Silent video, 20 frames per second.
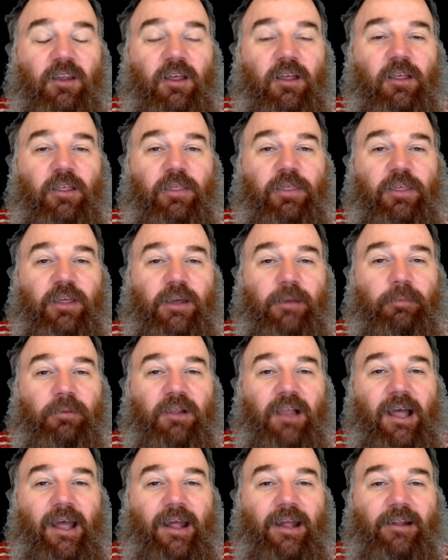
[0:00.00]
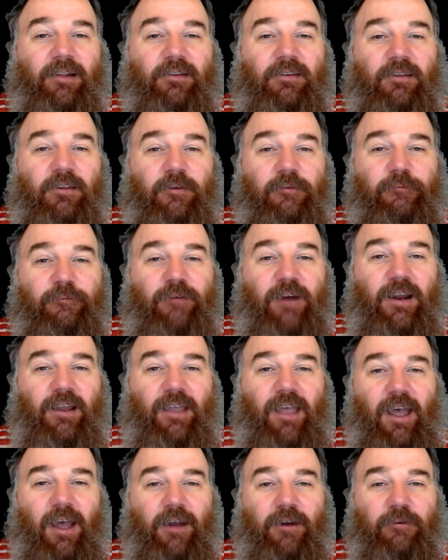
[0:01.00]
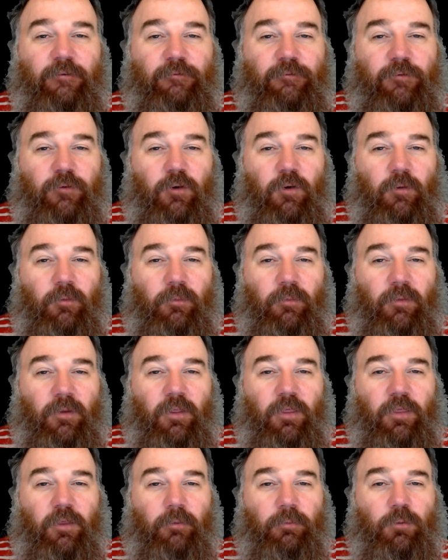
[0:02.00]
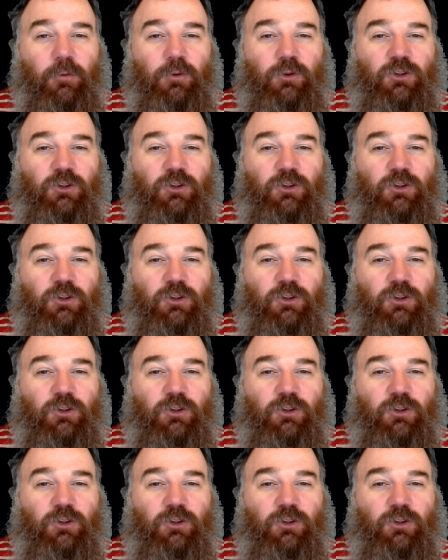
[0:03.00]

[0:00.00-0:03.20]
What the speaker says: the plans that Franck had from the Bush